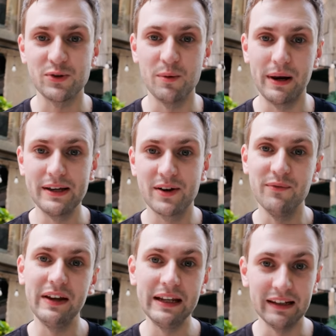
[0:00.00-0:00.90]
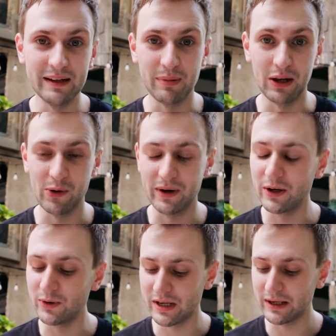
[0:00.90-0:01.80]
to a place conveniently below our
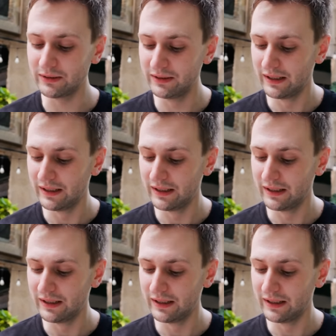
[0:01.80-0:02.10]
hotel,